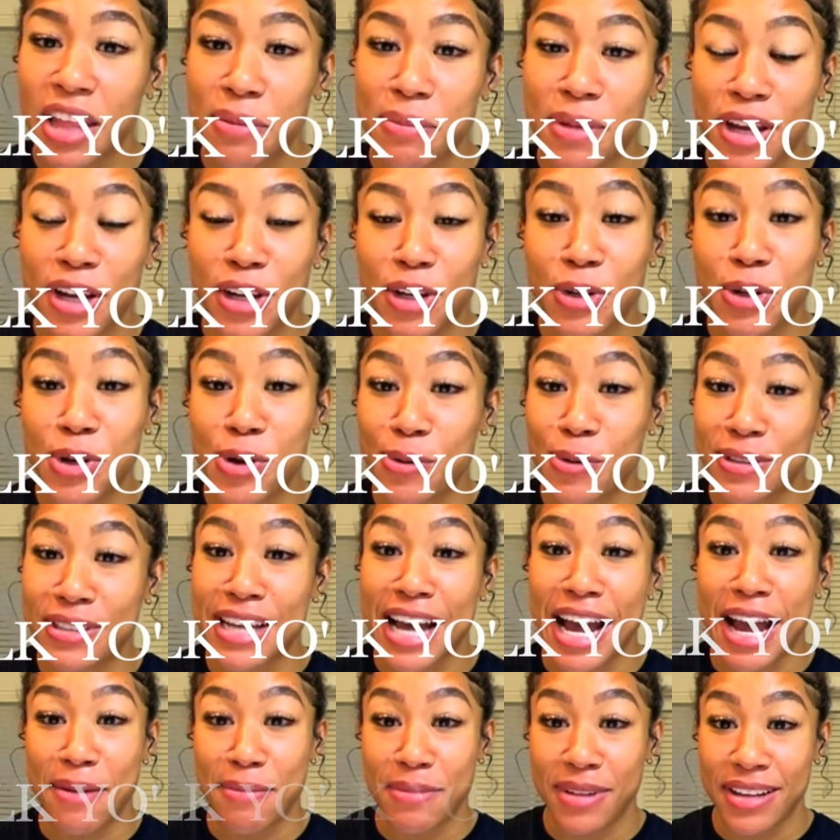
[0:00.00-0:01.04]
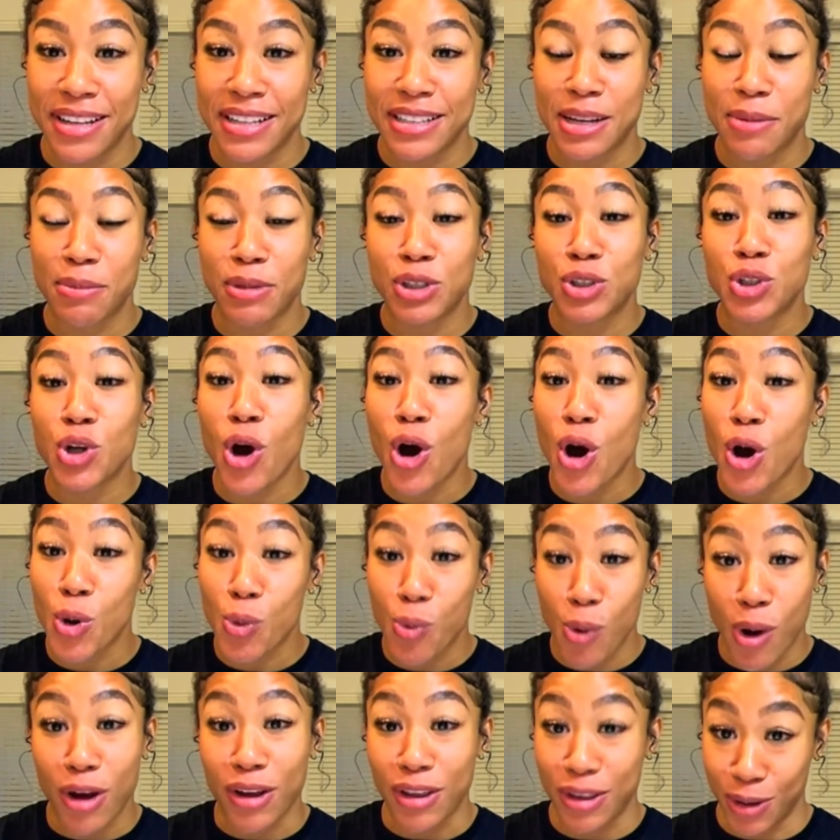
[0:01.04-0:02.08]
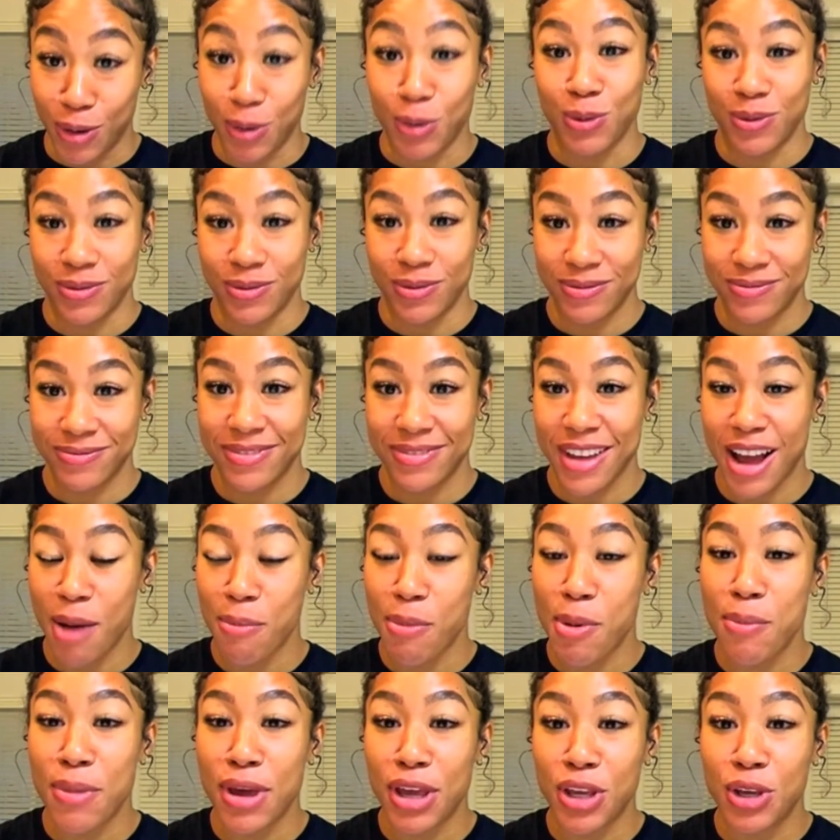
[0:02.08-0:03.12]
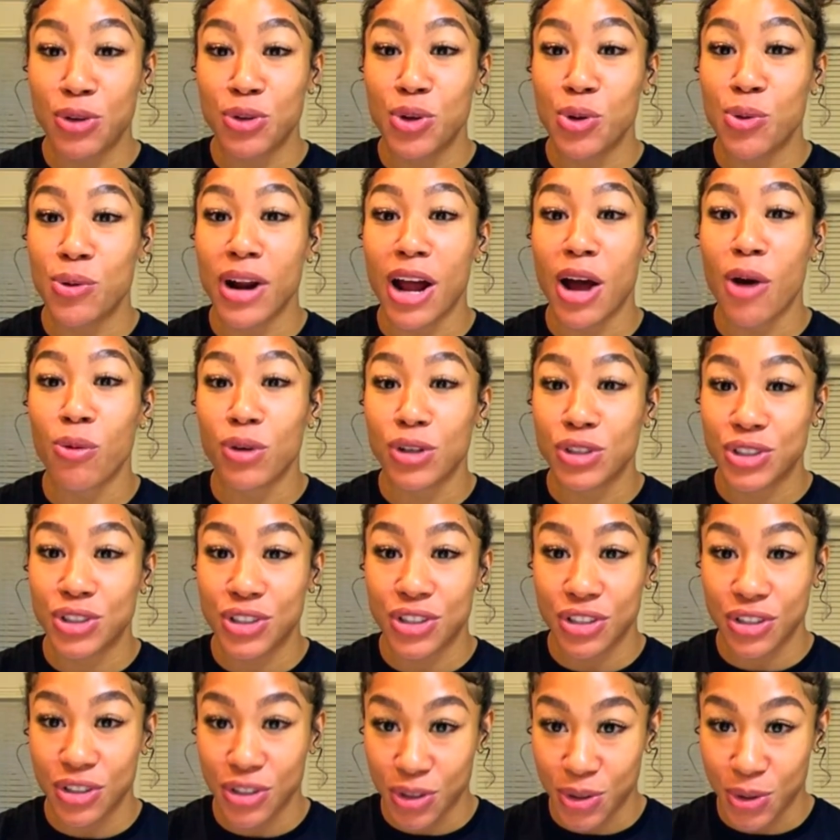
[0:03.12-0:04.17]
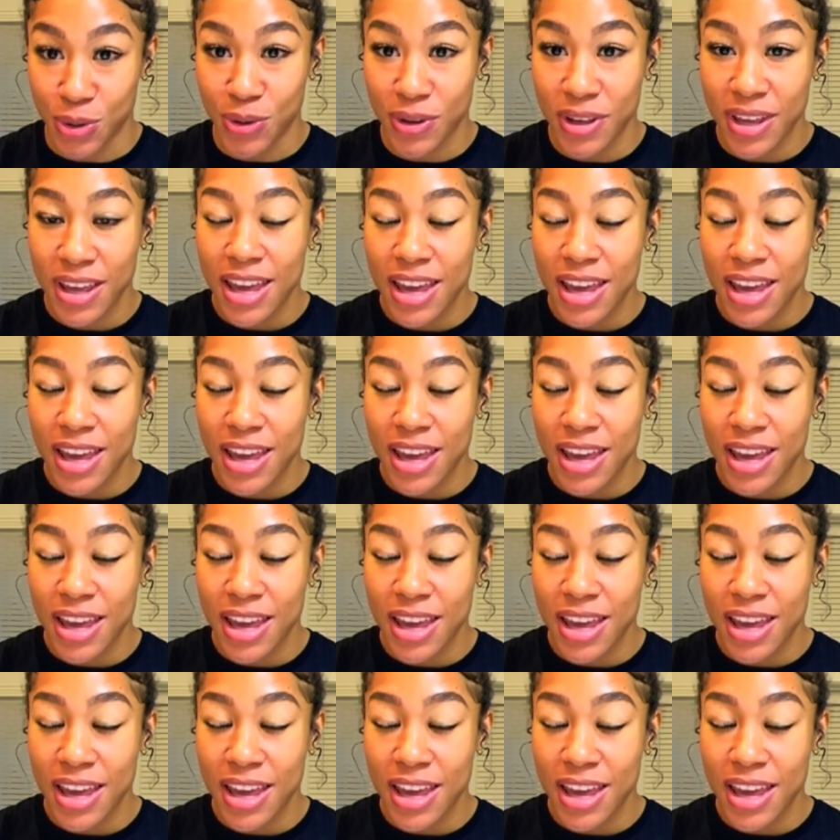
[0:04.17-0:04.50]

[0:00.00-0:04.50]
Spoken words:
Mary, you know what time it is. I'm going to dog walk you. I'm going to make you do what I want you to do.